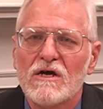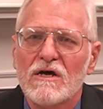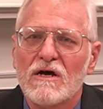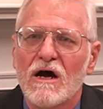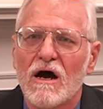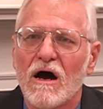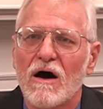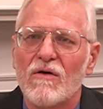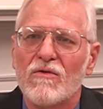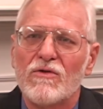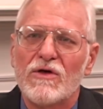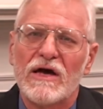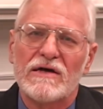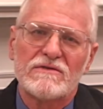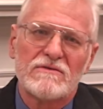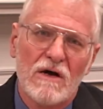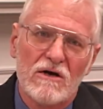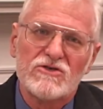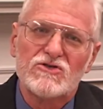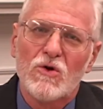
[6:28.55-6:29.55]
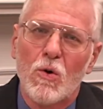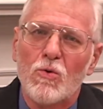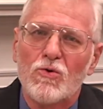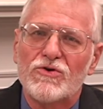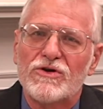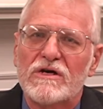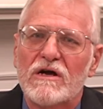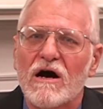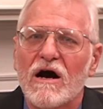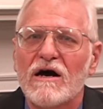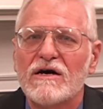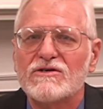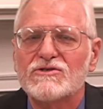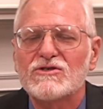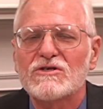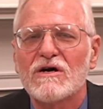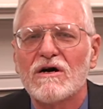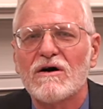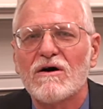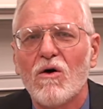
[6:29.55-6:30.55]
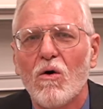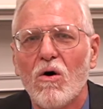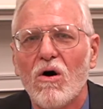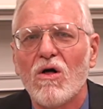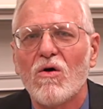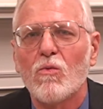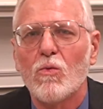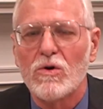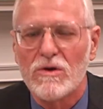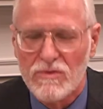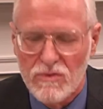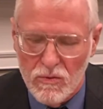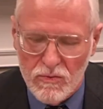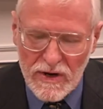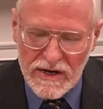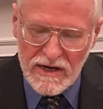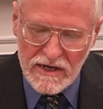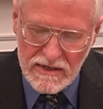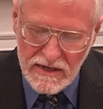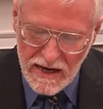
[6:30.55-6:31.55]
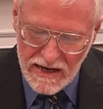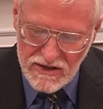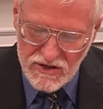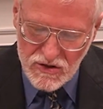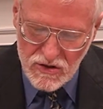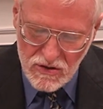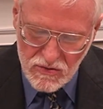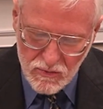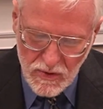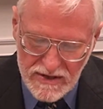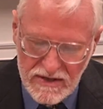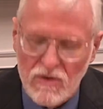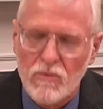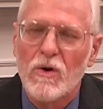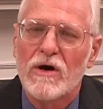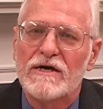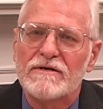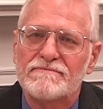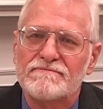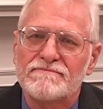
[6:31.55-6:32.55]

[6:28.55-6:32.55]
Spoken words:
that us older guys all would recognize right away.